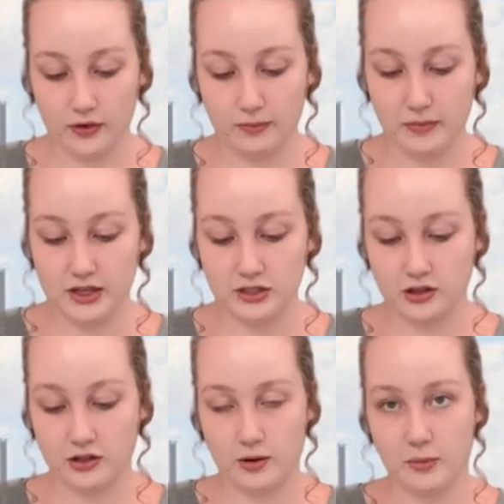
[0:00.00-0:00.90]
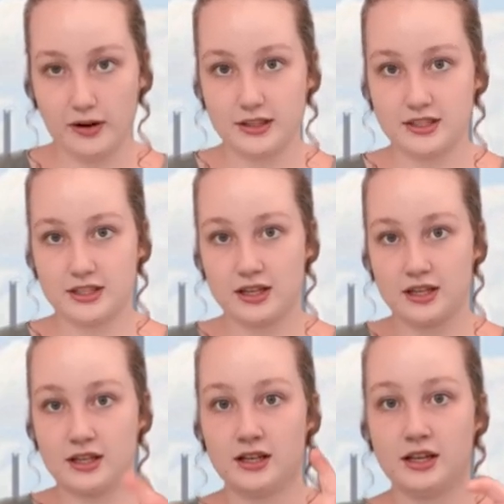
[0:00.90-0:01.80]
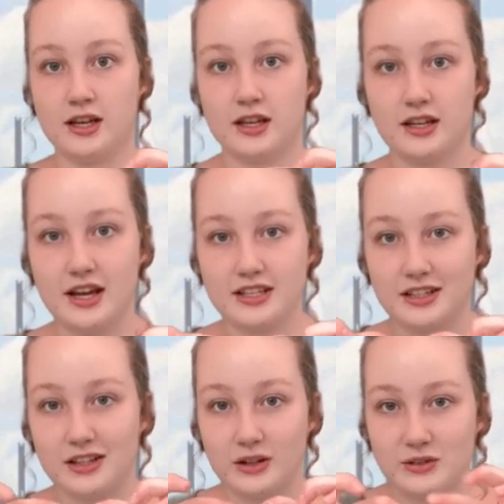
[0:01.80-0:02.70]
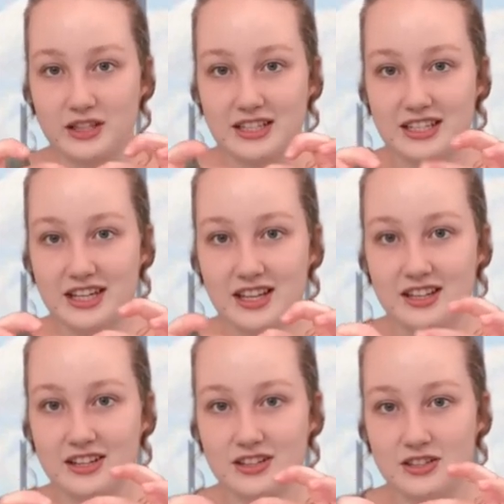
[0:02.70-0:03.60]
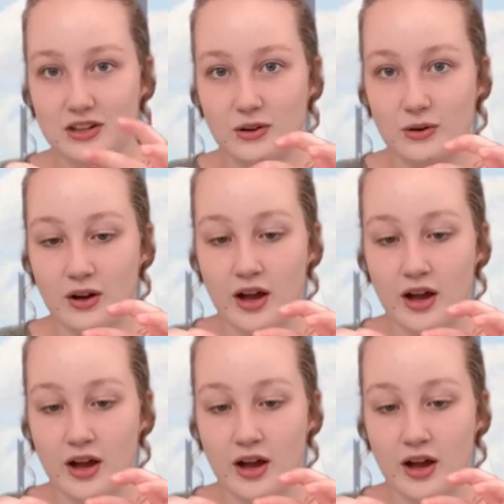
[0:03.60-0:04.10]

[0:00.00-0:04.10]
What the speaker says: Make sure they're pressed nice and closely together, so